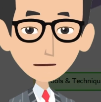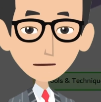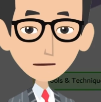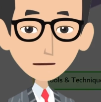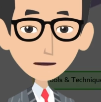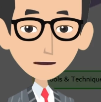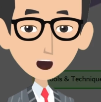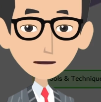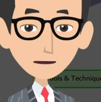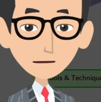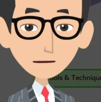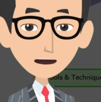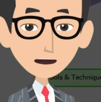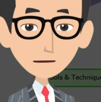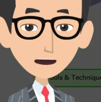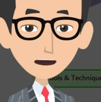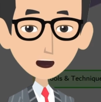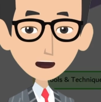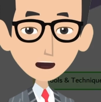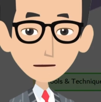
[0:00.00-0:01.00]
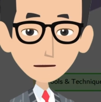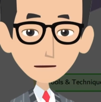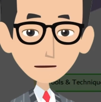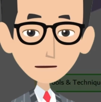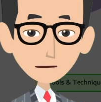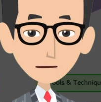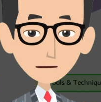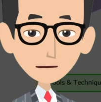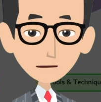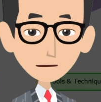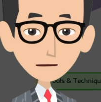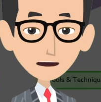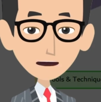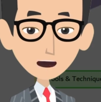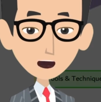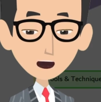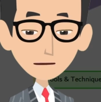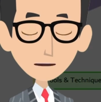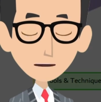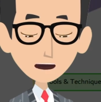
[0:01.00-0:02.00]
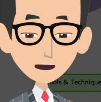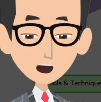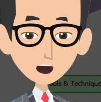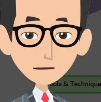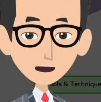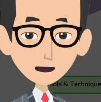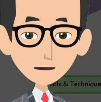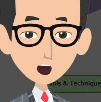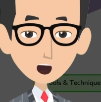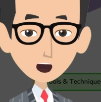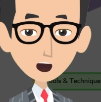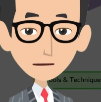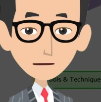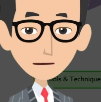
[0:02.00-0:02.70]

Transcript: cost estimate, resource utilization,